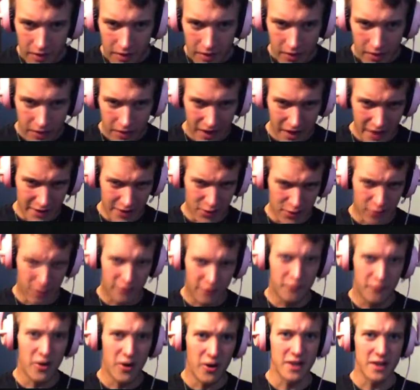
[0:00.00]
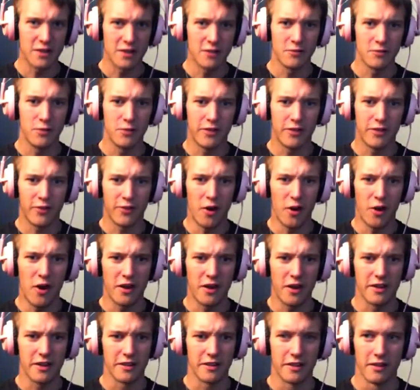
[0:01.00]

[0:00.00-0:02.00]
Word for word: That looks fucking retarded.